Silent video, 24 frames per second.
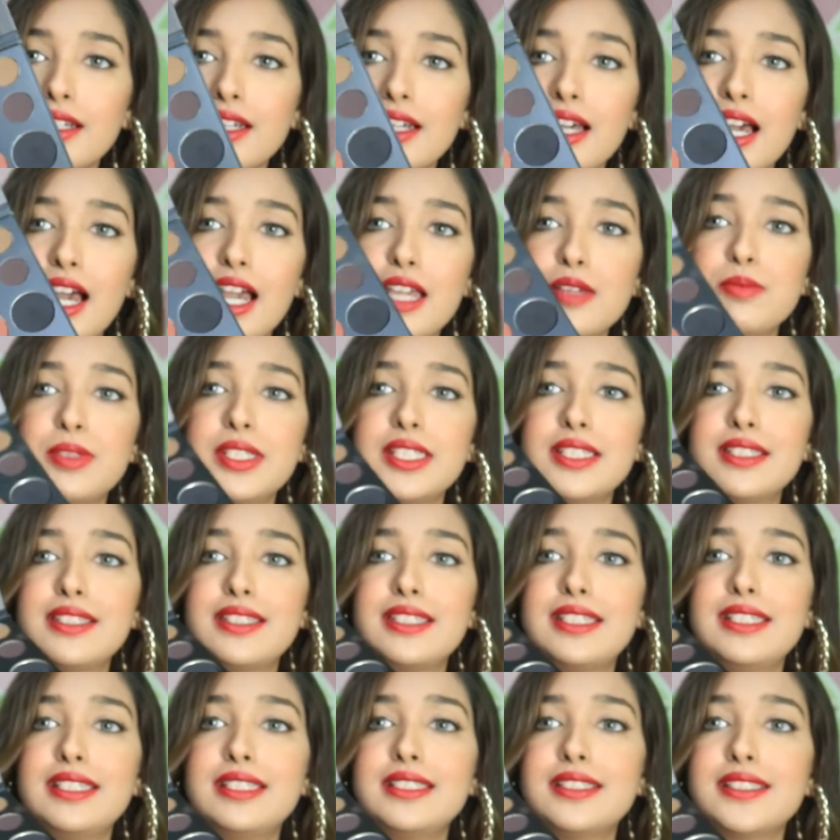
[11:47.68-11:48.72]
I mean,
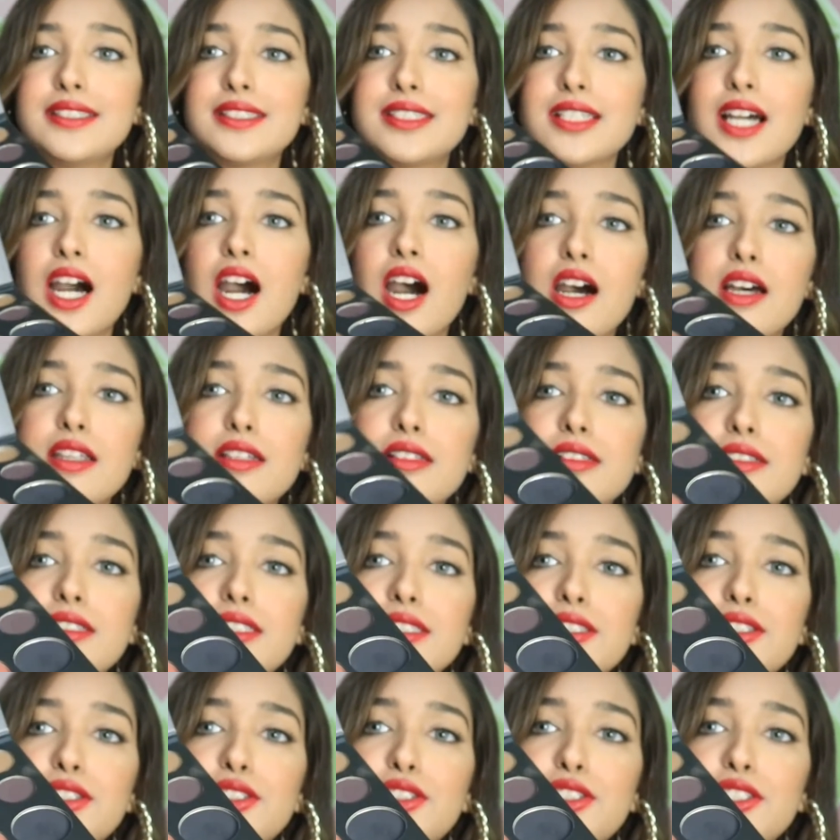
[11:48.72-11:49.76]
these are
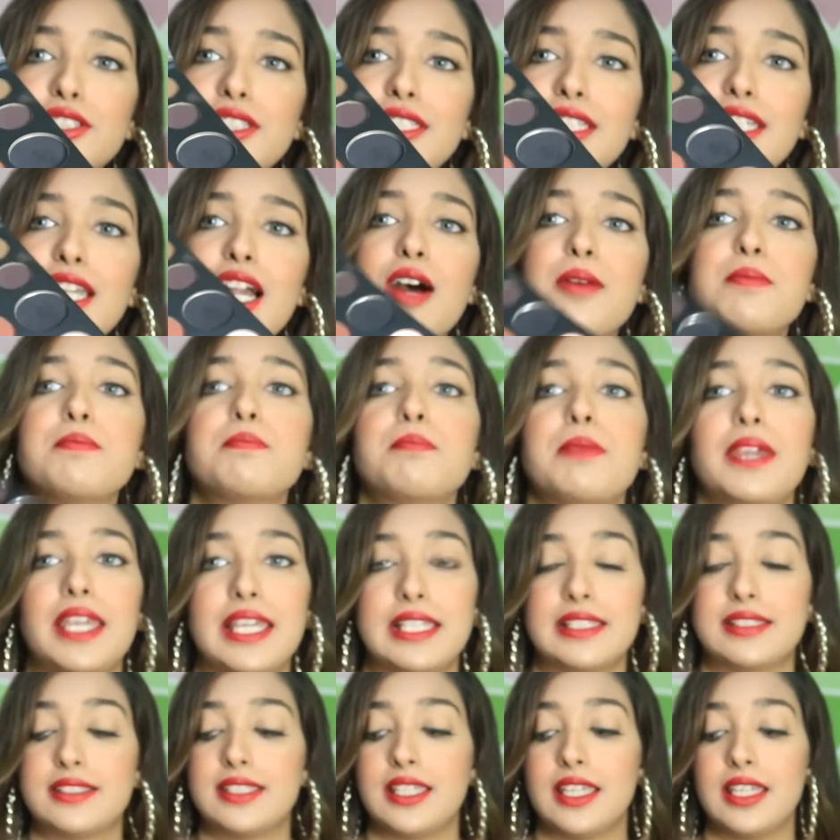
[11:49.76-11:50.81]
literally
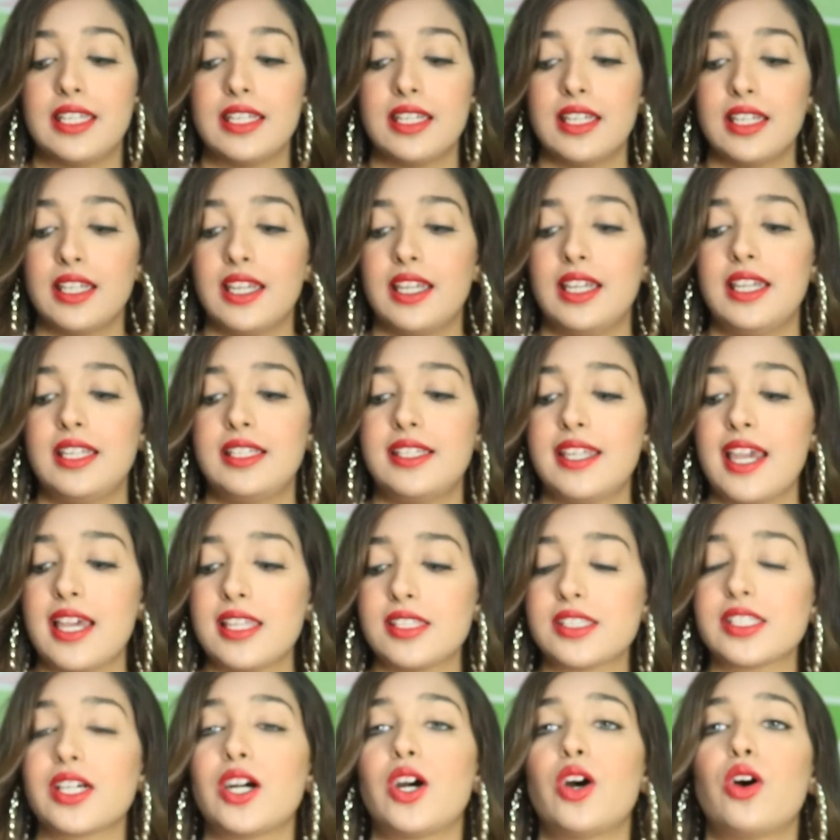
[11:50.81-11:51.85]
amazing. It
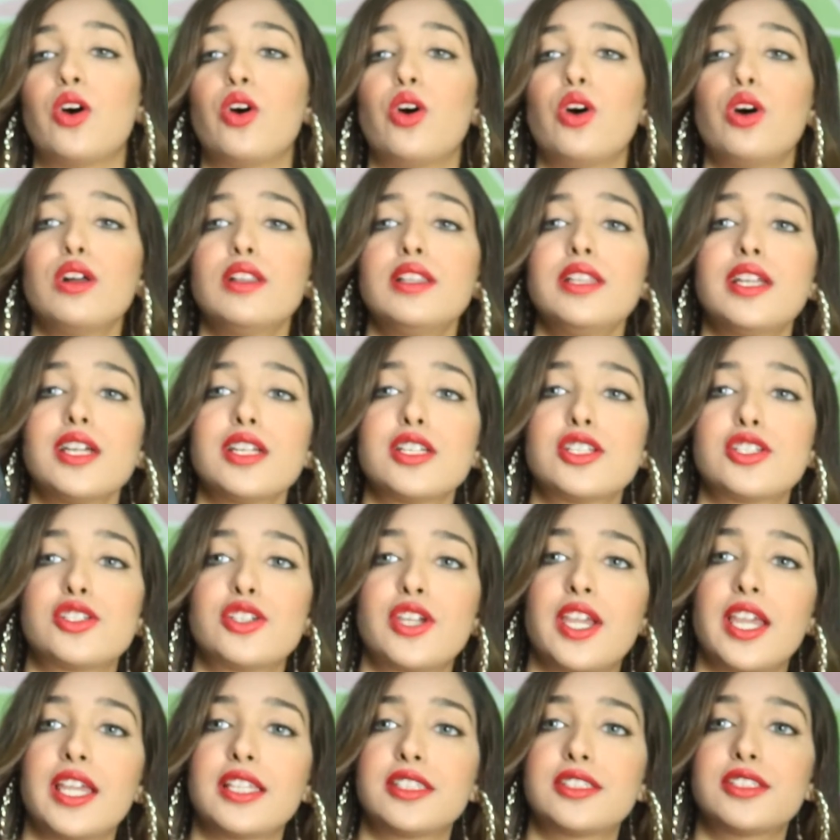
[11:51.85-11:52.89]
has all the
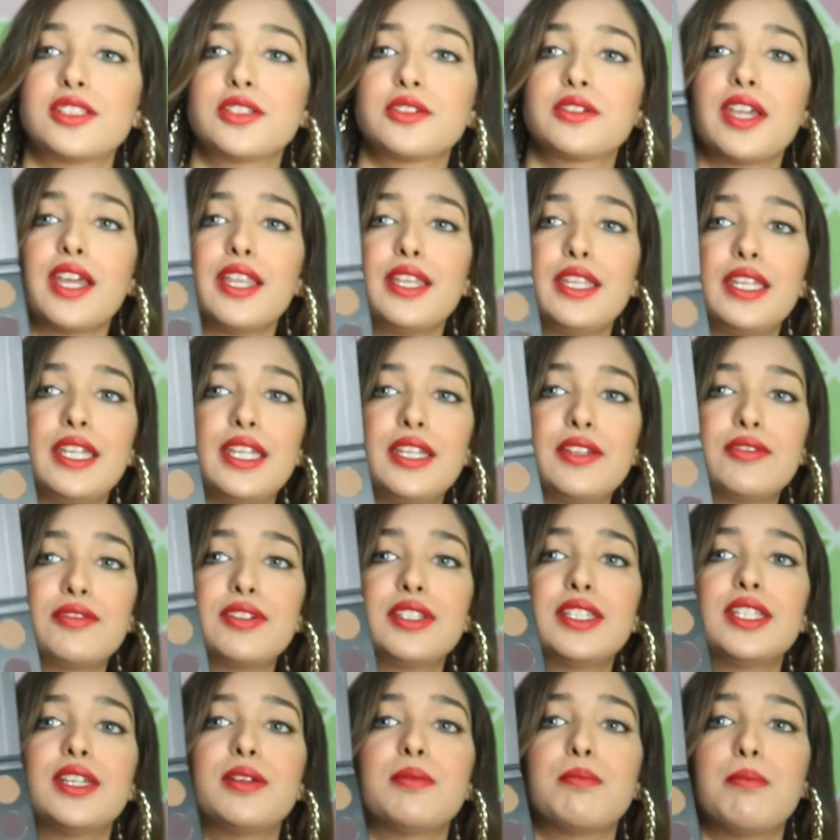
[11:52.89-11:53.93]
shades you can
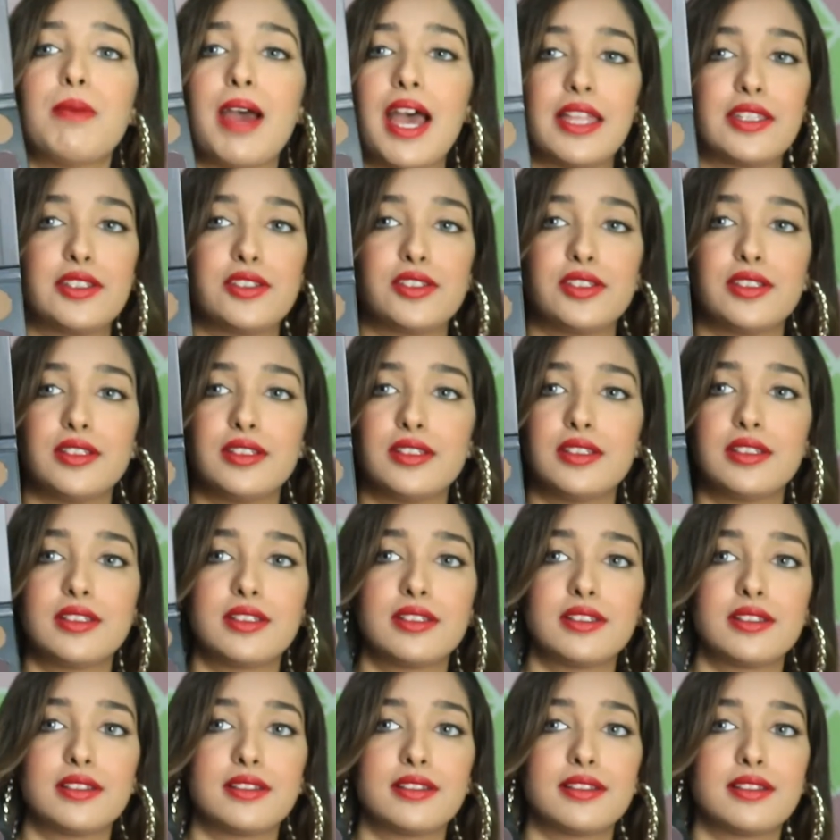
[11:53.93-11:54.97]
even imagine.
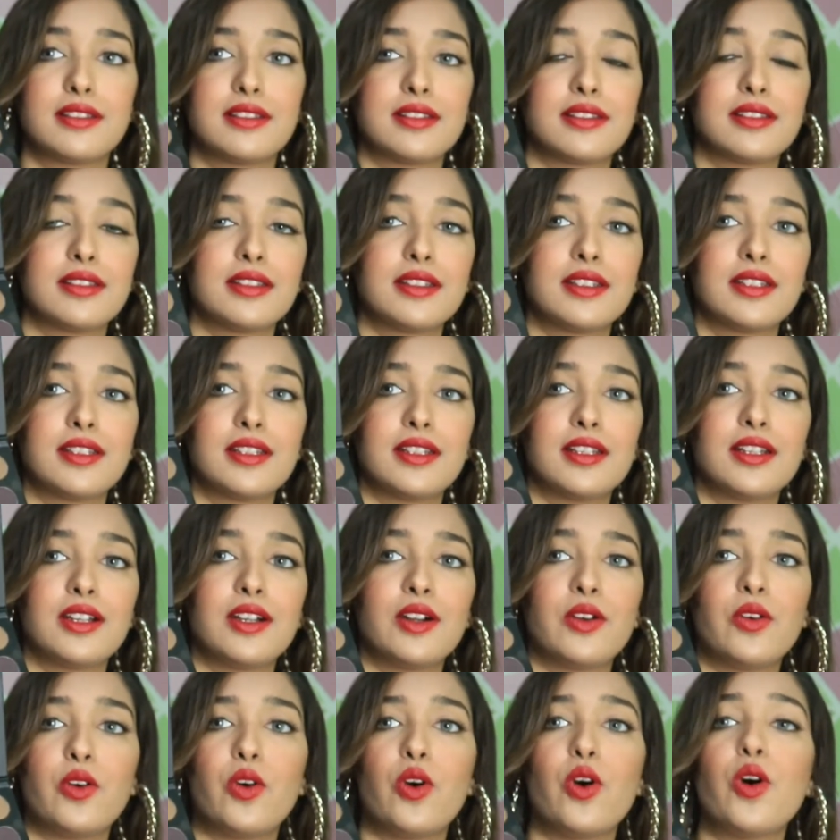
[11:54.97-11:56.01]

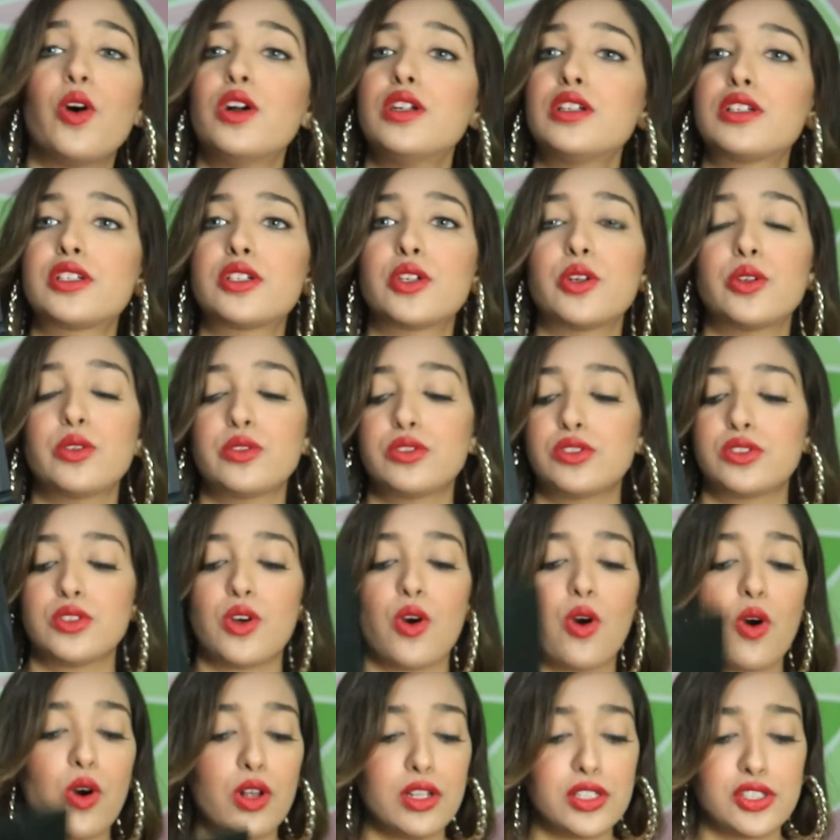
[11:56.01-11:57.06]
All tones,
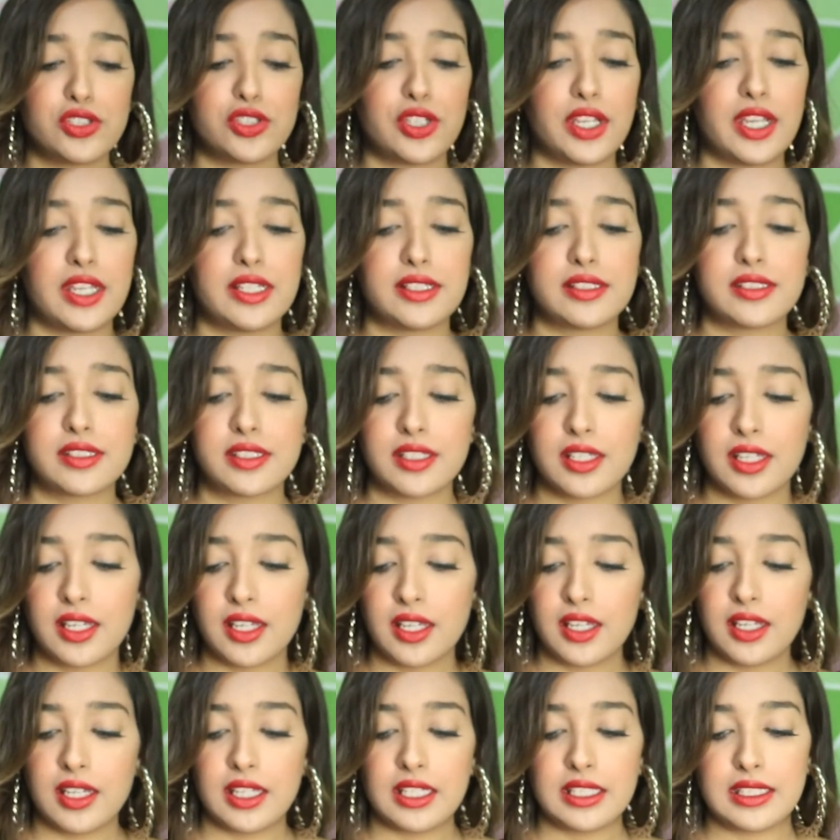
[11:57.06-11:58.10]
all shades.
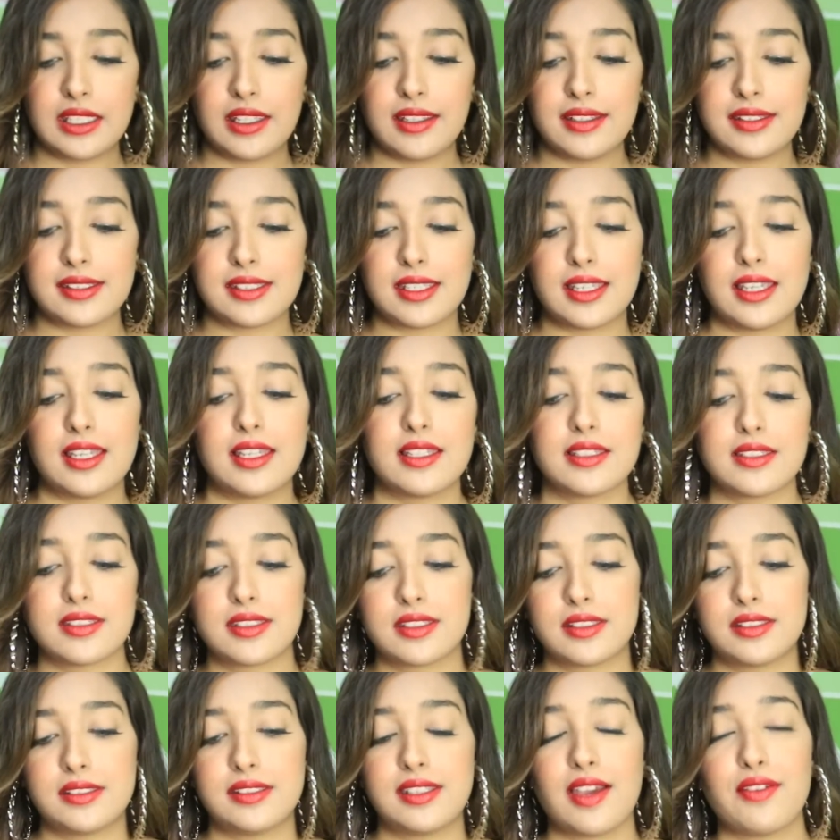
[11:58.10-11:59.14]
This is
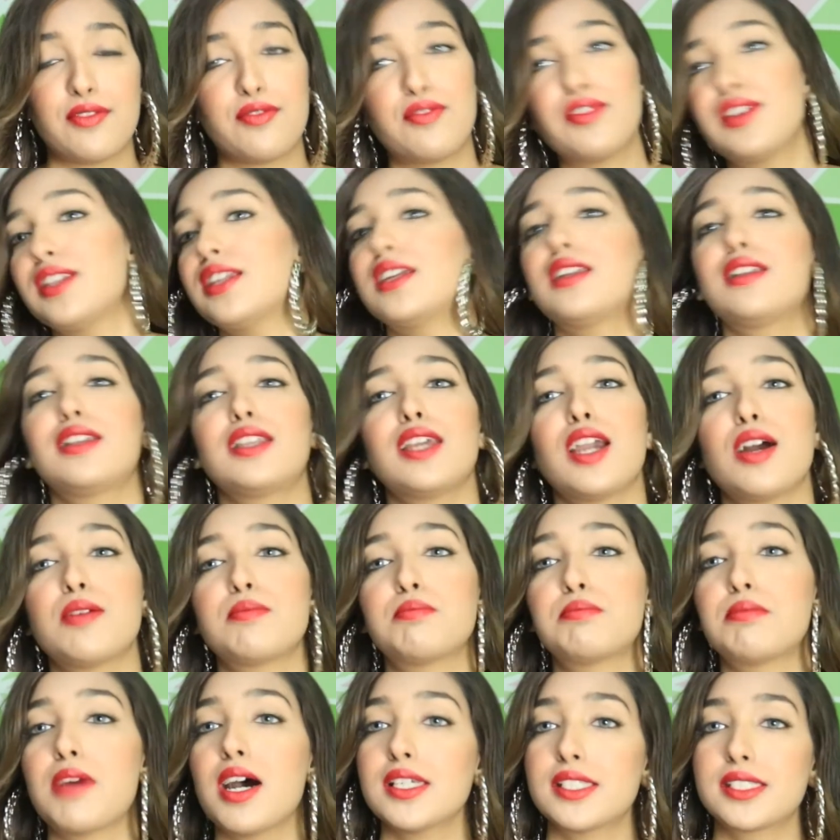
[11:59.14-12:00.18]
definitely a
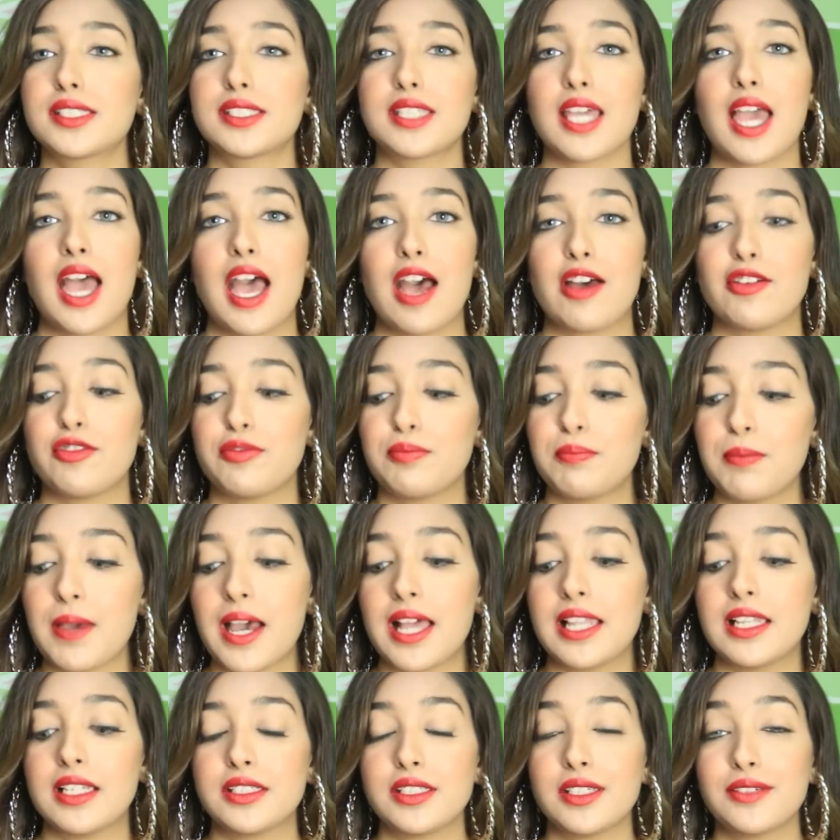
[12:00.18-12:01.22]
must-have
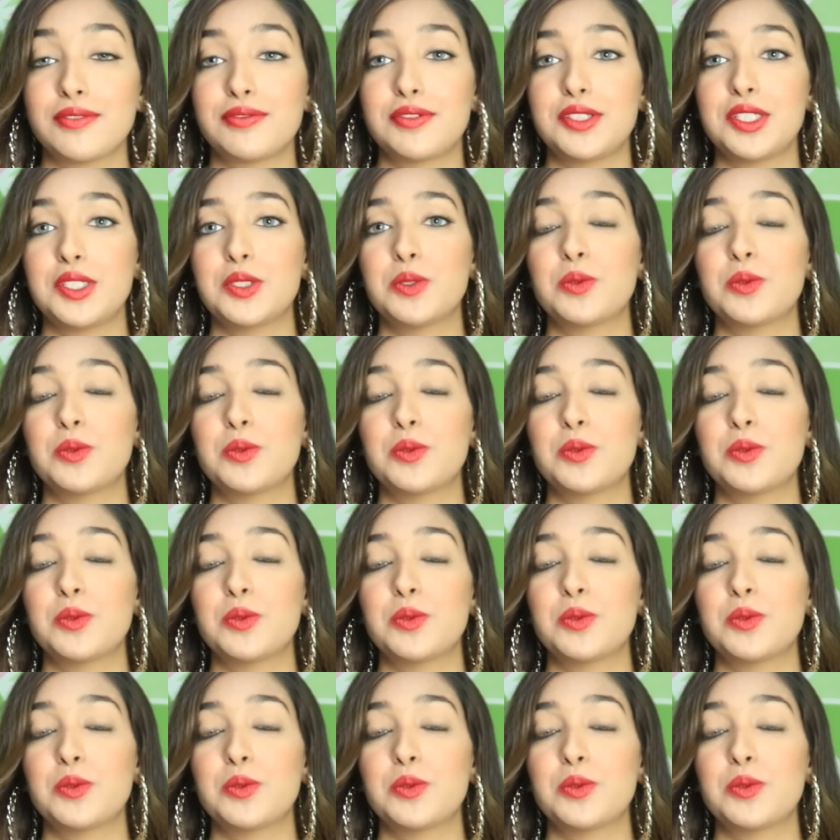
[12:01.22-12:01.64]
palette if you